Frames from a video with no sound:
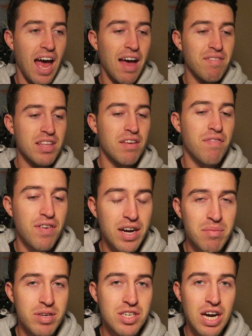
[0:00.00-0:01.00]
Having the
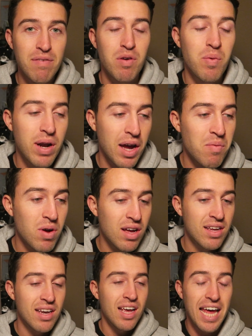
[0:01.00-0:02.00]
freedom to travel when I
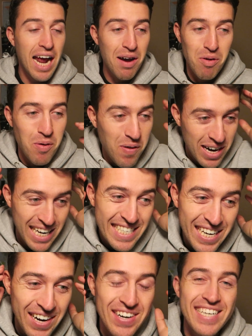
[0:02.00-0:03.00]
want, that I will work
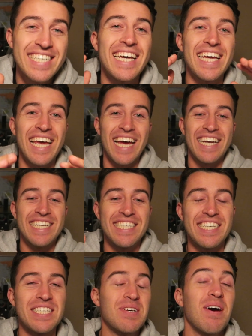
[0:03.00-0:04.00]
as hard as I can
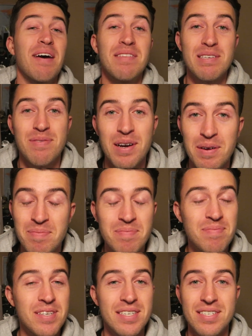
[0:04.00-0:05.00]
just so I have this freedom
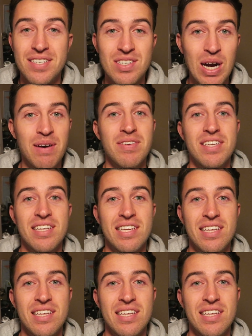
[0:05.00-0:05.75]
to travel.